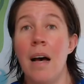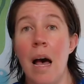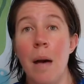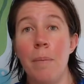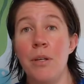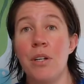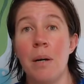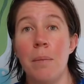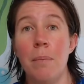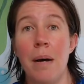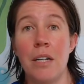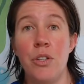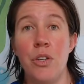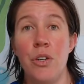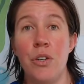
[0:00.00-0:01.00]
Happy to come
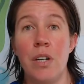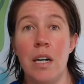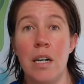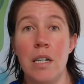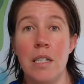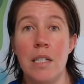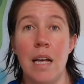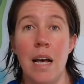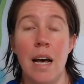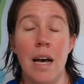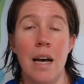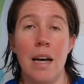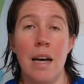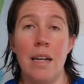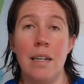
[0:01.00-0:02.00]
back to you guys.
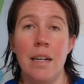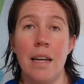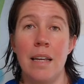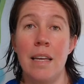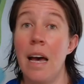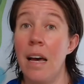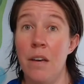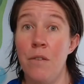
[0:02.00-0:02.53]
And yeah,